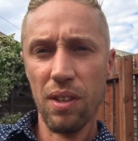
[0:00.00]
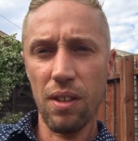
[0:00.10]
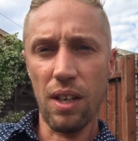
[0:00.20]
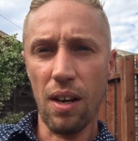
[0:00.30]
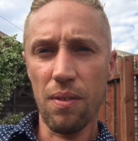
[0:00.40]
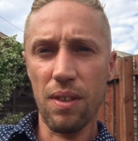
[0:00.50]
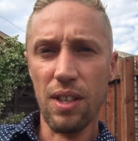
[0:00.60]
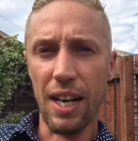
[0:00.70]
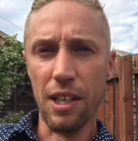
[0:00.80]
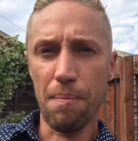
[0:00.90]
you know,
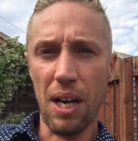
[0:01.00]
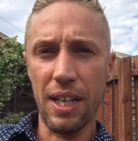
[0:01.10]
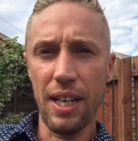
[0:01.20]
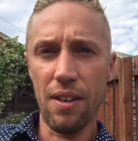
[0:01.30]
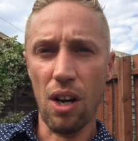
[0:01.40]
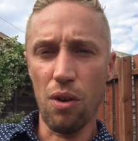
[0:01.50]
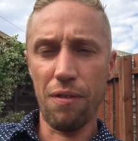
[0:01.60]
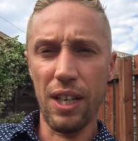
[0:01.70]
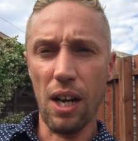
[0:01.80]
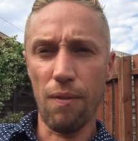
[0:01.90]
take the money and
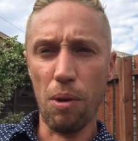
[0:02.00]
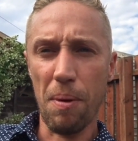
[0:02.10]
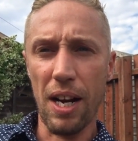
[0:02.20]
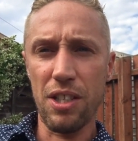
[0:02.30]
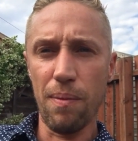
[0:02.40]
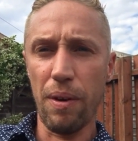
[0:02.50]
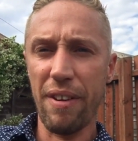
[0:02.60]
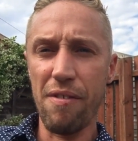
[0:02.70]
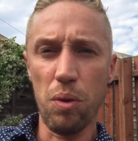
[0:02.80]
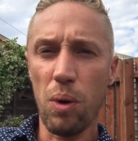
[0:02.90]
hopefully go and replace him
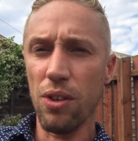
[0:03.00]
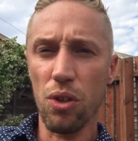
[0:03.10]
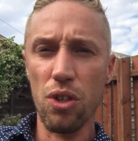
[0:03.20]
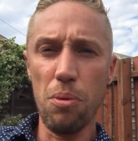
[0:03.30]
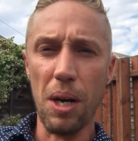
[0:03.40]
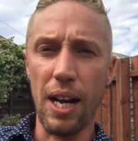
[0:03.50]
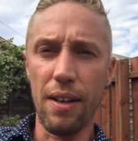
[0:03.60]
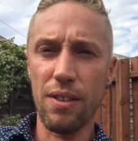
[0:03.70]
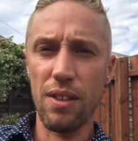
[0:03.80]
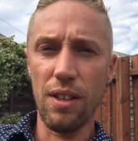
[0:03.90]
with either one or two
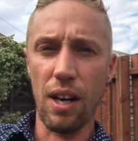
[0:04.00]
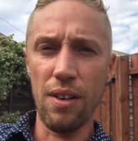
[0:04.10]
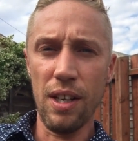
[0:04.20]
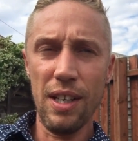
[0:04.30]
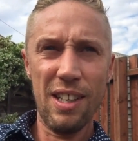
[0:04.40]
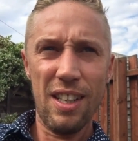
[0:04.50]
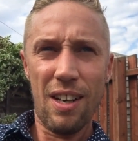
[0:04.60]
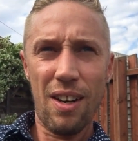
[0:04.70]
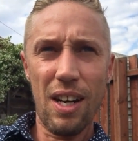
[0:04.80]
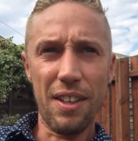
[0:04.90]
players? You know,
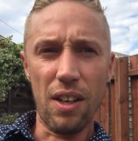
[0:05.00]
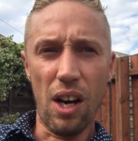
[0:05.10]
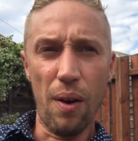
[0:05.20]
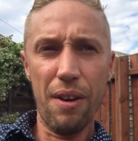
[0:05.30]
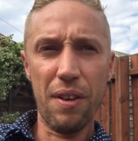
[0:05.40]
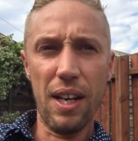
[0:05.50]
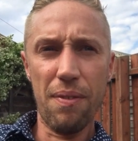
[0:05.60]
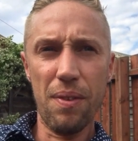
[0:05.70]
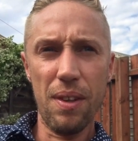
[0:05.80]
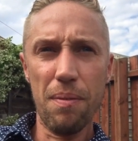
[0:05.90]
I don't know. If
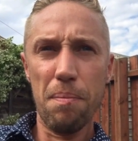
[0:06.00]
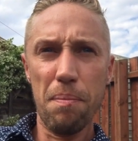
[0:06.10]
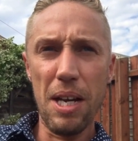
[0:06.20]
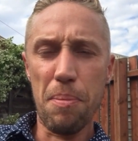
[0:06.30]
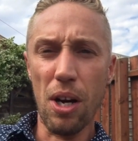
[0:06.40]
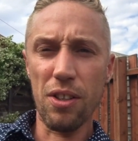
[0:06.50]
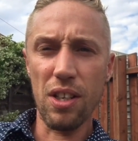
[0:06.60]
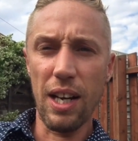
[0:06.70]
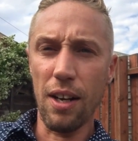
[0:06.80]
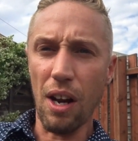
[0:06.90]
me
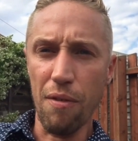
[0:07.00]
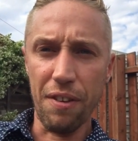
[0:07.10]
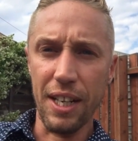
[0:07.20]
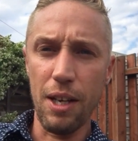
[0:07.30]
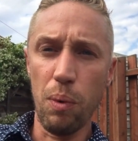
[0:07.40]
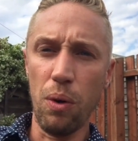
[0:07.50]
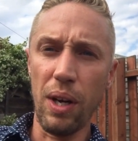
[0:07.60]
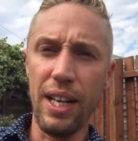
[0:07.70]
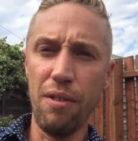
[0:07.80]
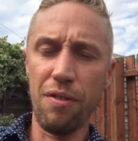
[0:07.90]
personally, I don't think he
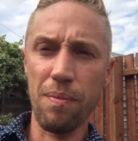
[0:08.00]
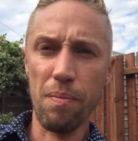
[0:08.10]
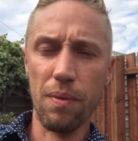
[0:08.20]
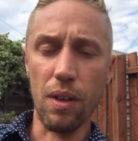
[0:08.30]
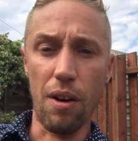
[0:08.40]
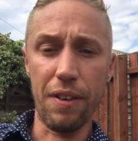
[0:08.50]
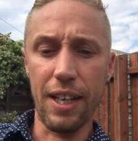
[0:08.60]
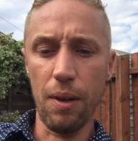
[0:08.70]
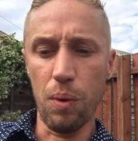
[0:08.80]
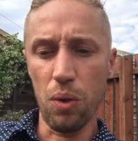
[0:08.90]
will leave. I
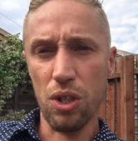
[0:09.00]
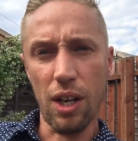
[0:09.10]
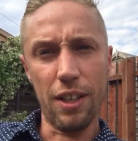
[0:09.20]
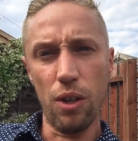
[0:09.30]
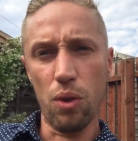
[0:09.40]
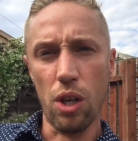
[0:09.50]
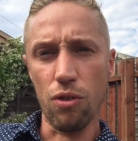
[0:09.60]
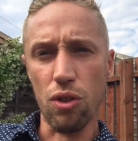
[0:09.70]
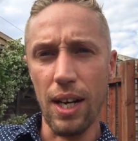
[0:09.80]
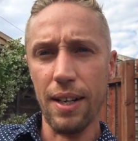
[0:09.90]
think he will sign a new
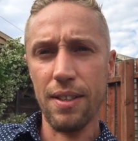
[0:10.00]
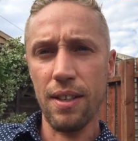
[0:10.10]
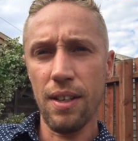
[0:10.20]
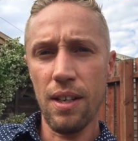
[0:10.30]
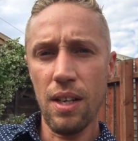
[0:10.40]
contract.